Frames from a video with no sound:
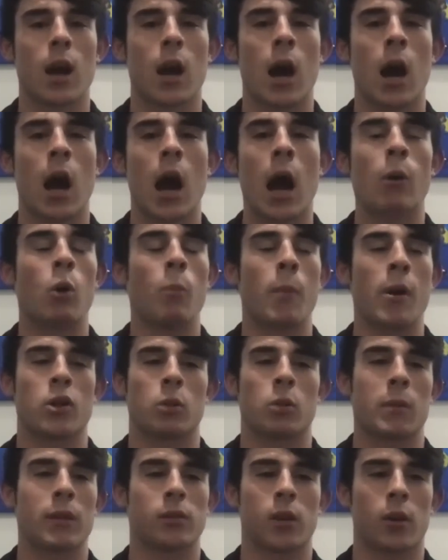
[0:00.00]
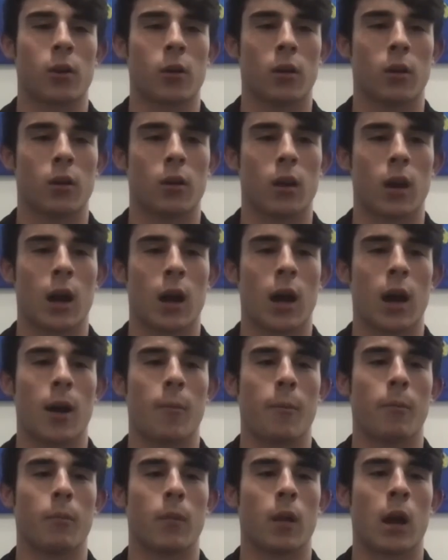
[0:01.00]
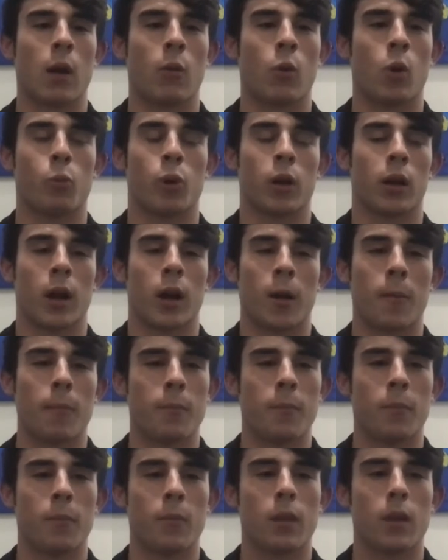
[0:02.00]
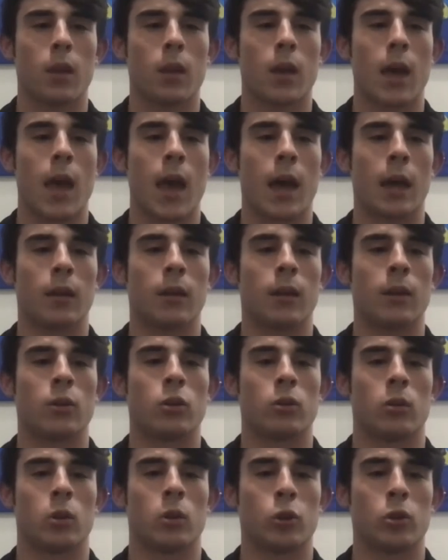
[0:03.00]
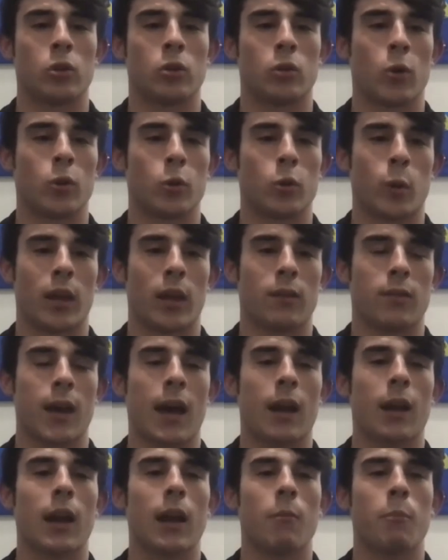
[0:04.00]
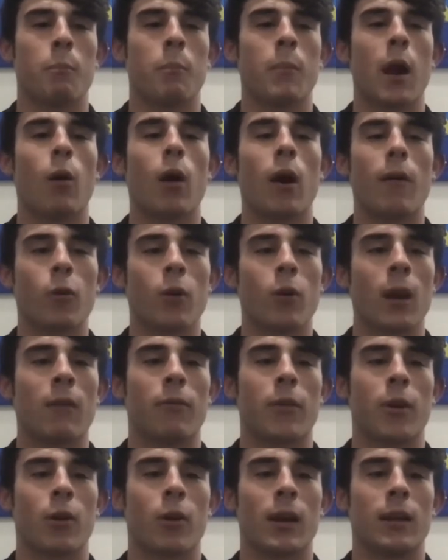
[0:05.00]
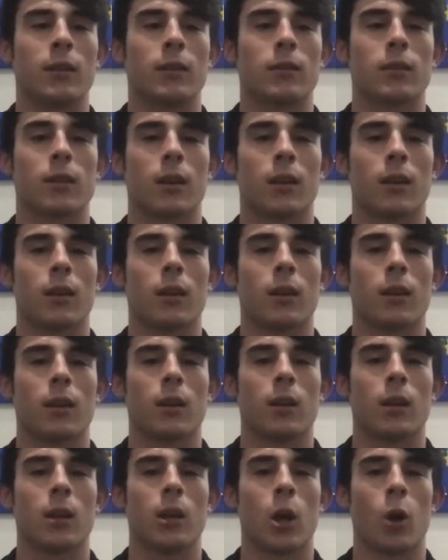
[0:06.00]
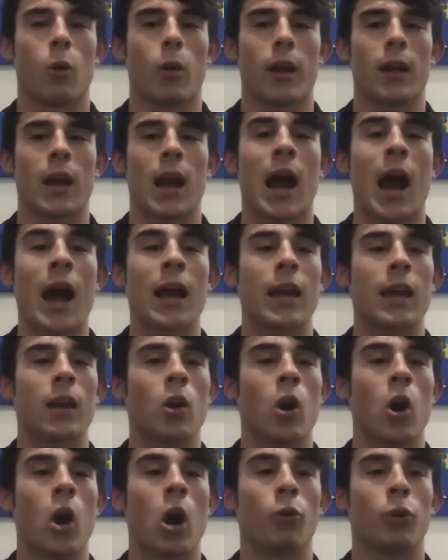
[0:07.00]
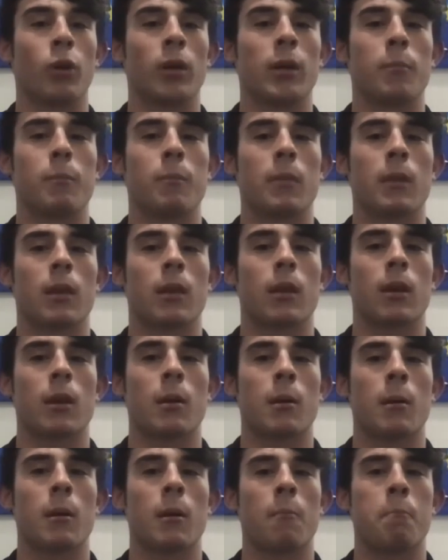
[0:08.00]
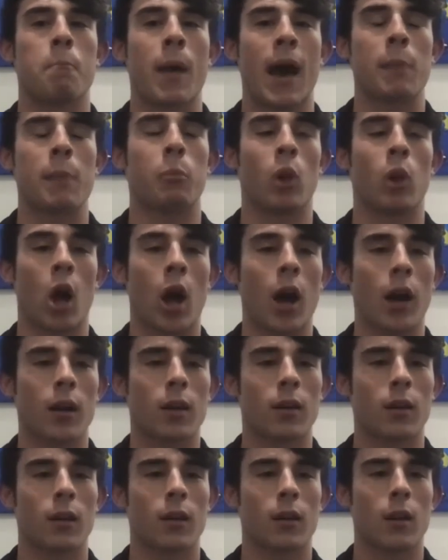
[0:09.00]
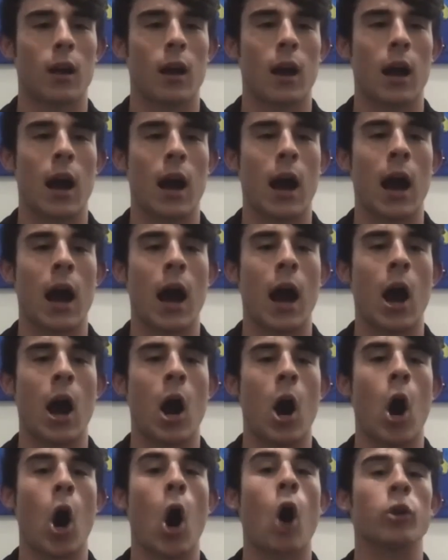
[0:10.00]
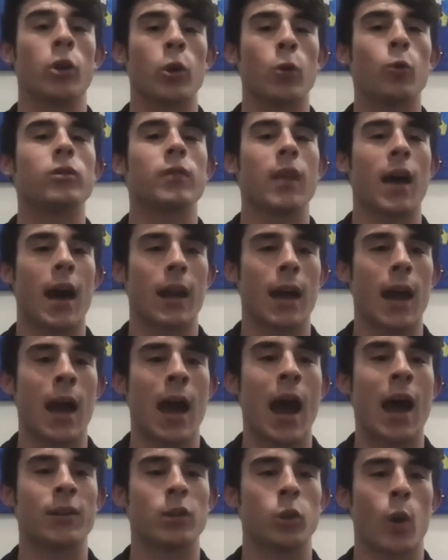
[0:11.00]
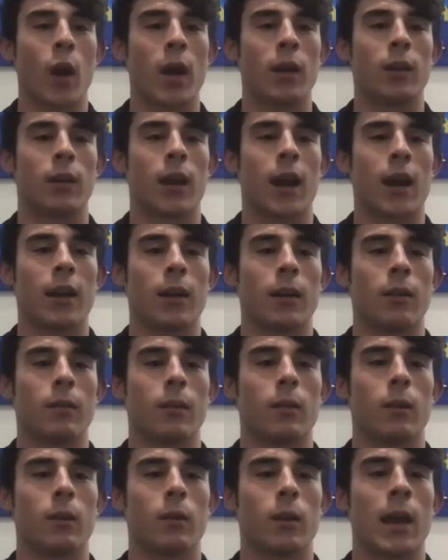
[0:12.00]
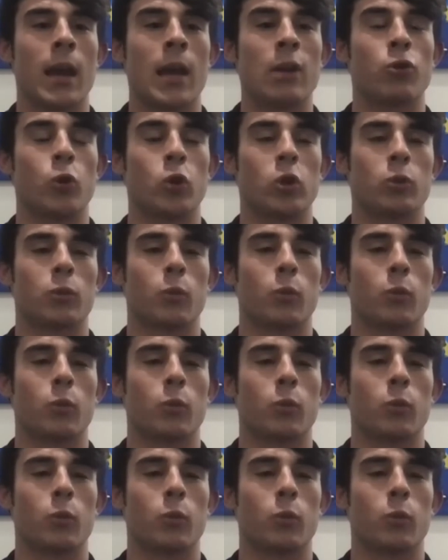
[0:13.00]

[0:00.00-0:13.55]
I won't mention my stutter. Um, I won't bring it up, and it usually just goes away like that. However, if there is, you know, like I, I hit a really bad block, I'll use that as a way to kind of introduce